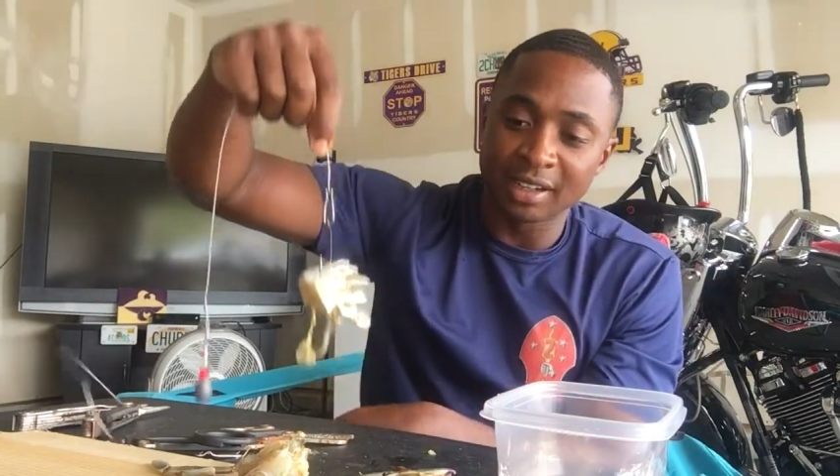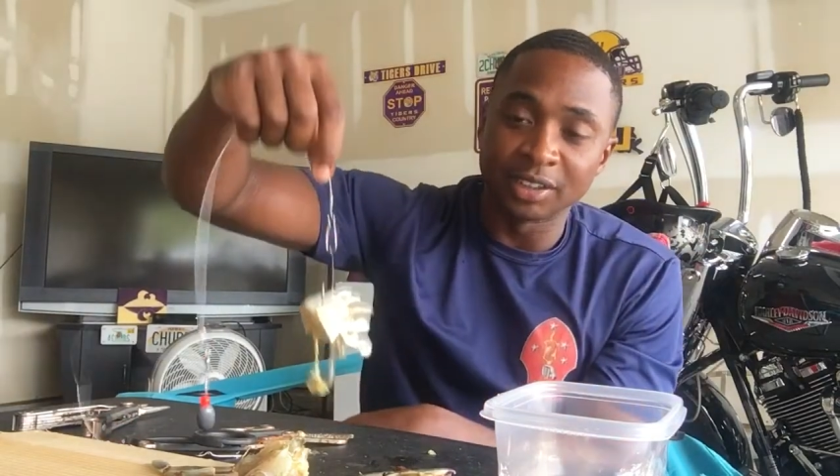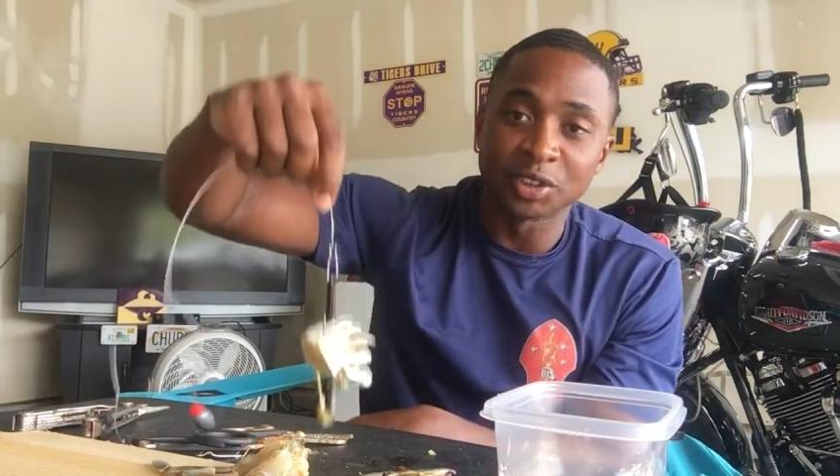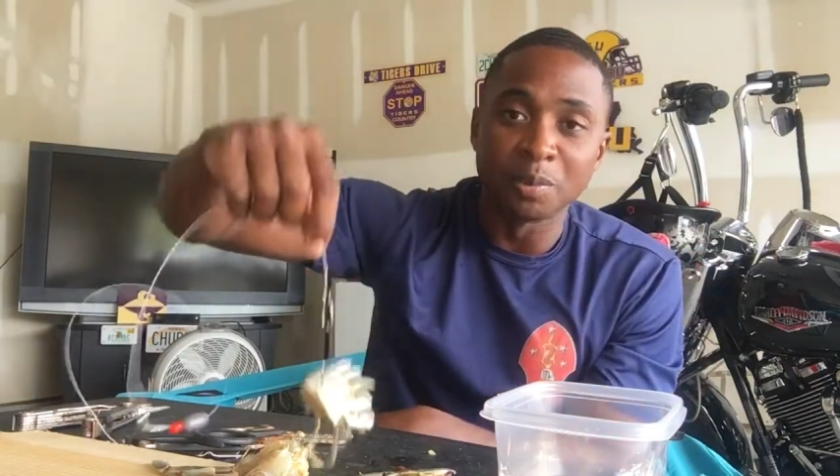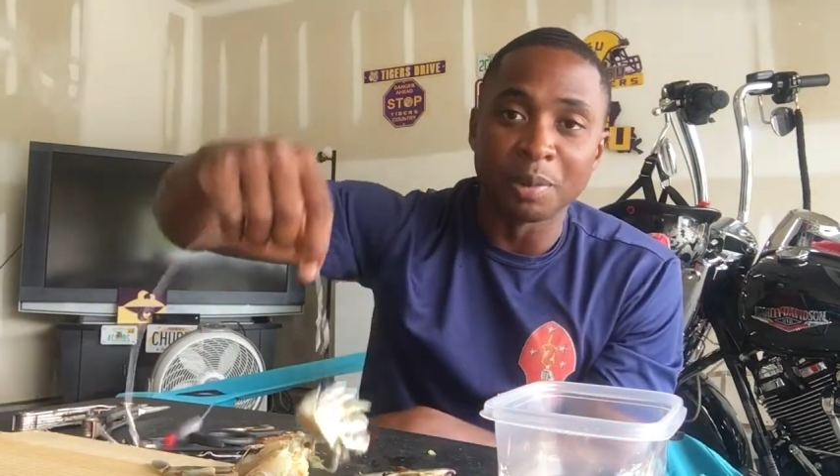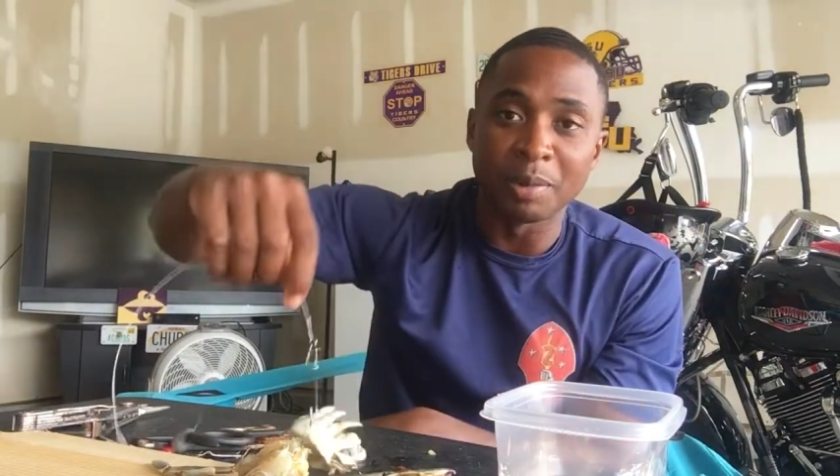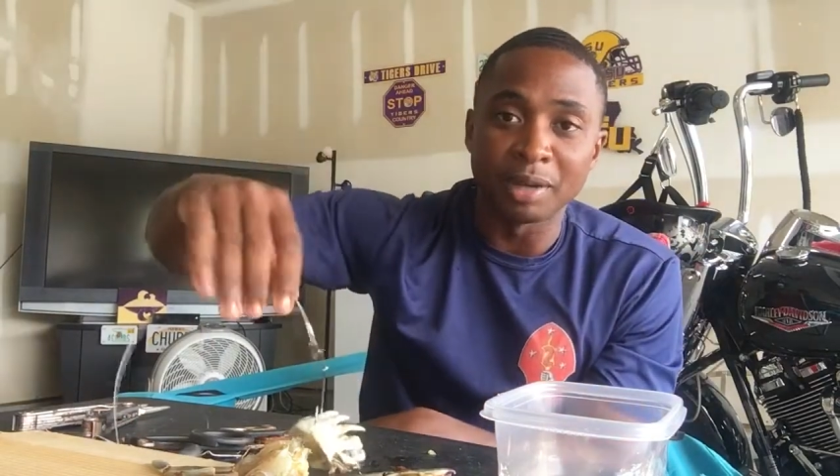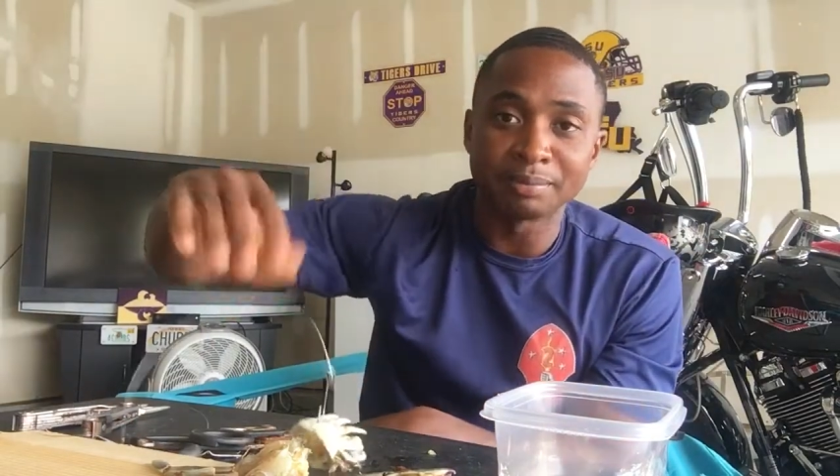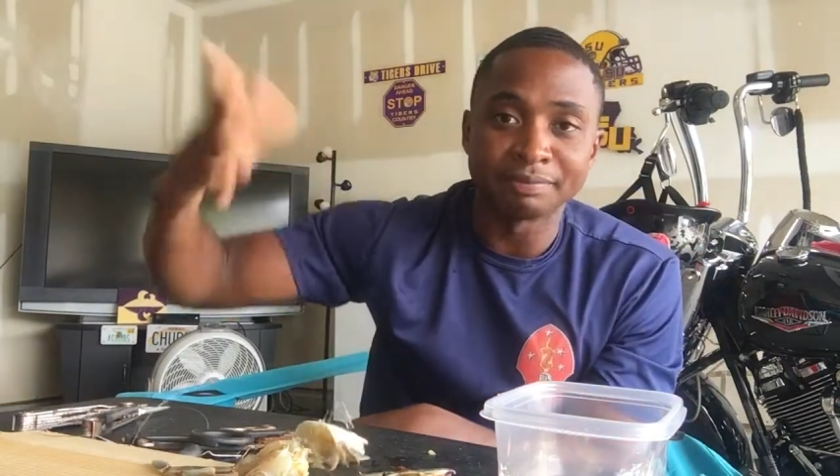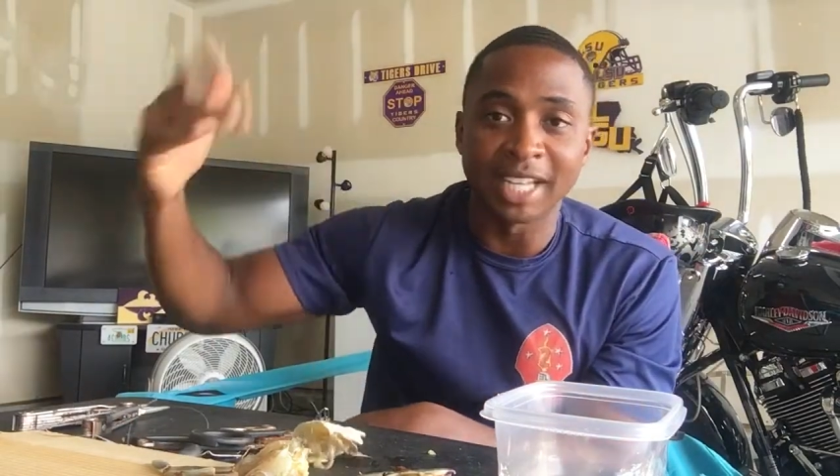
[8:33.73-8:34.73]
and scoop them
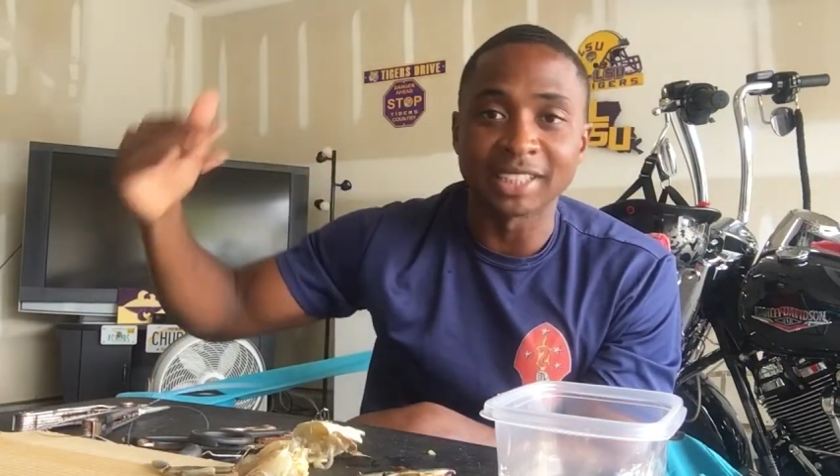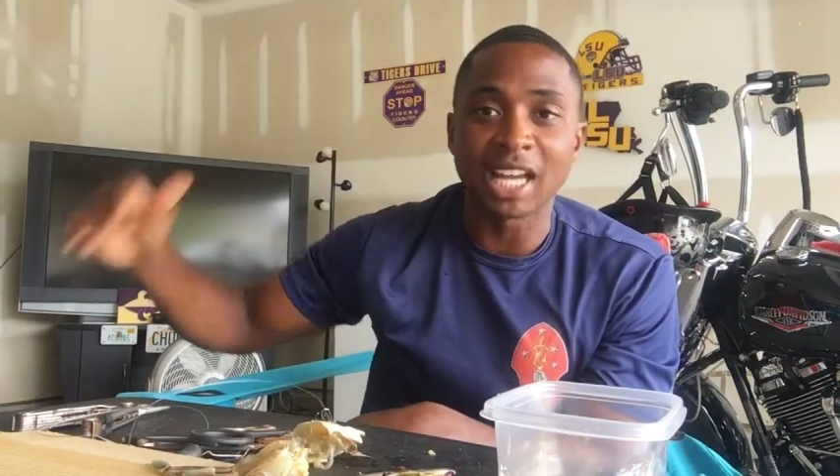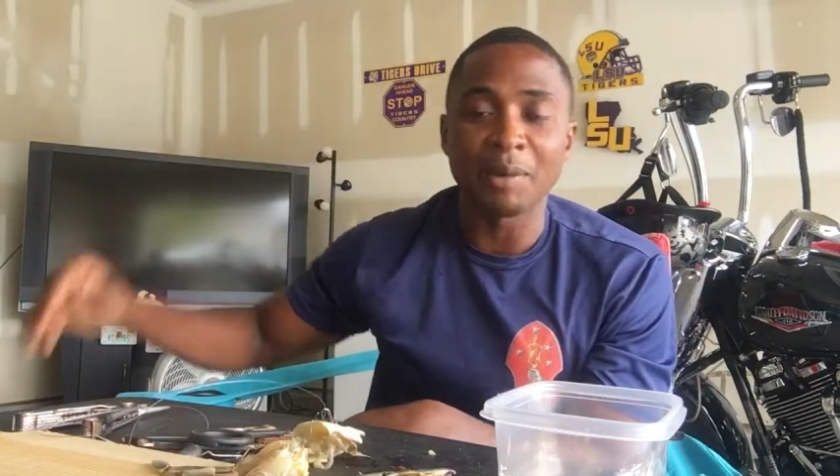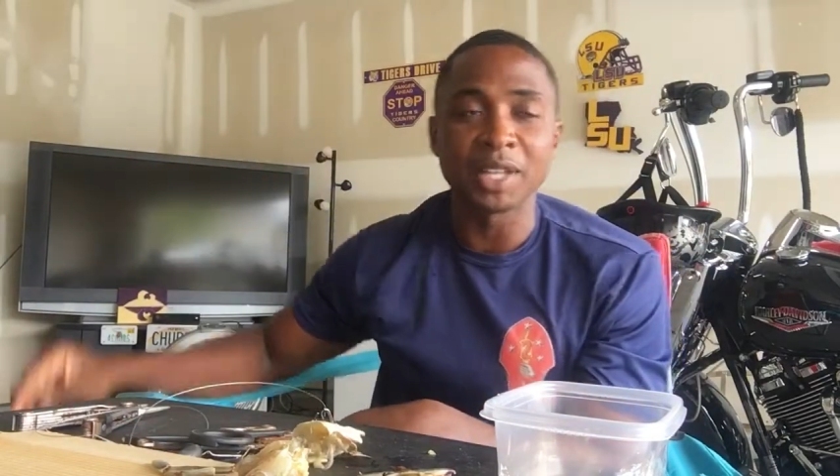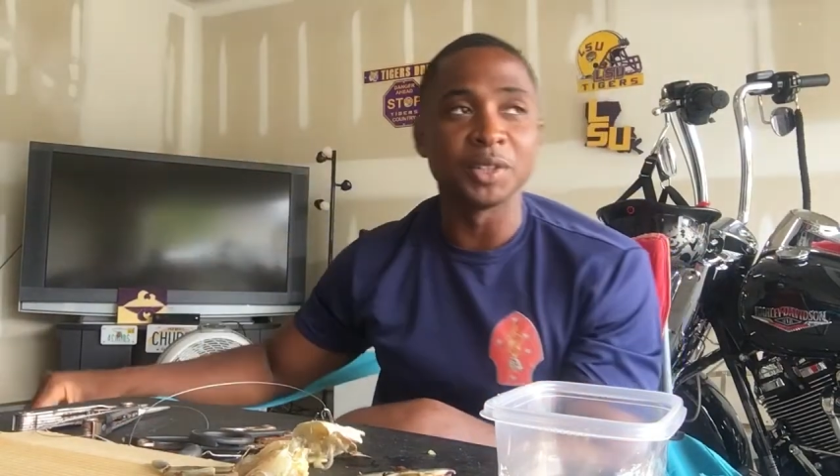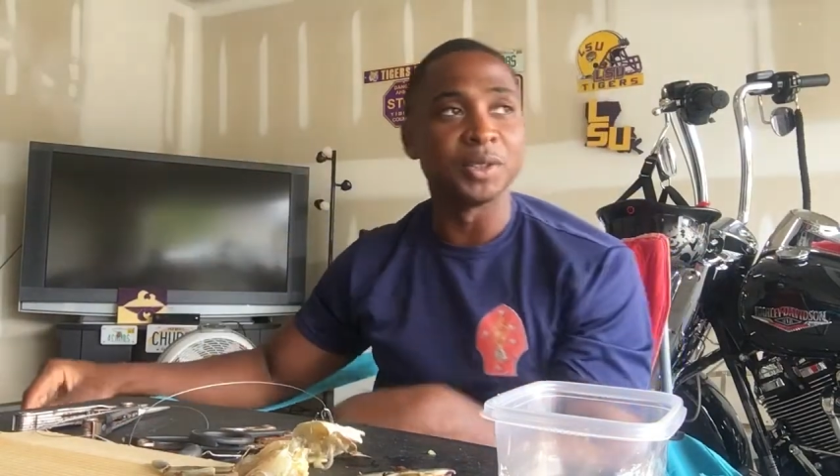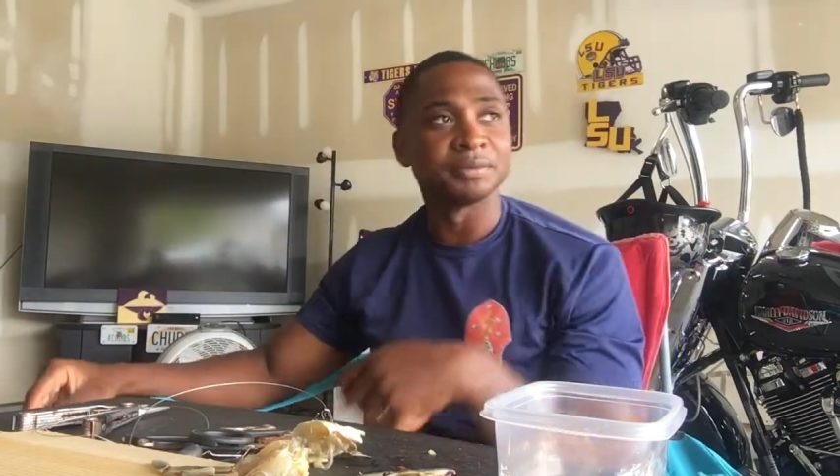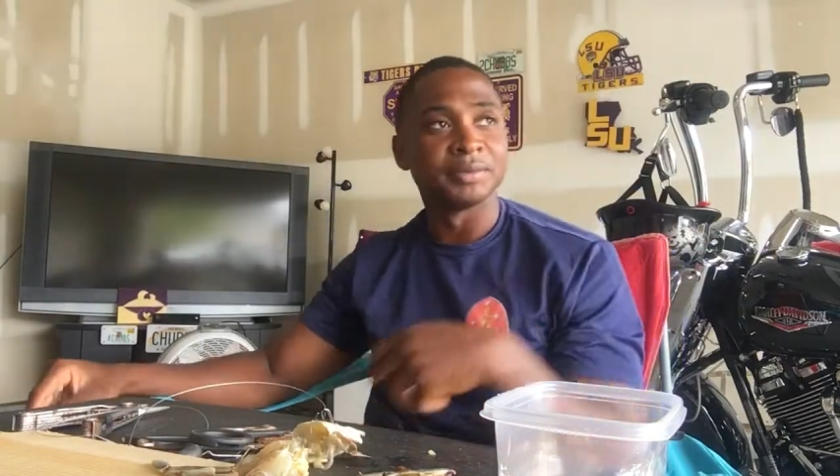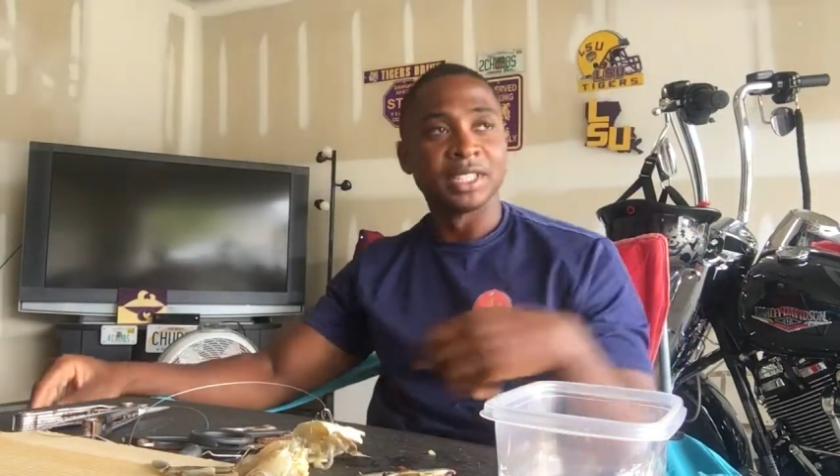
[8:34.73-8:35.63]
up. That's how I do it.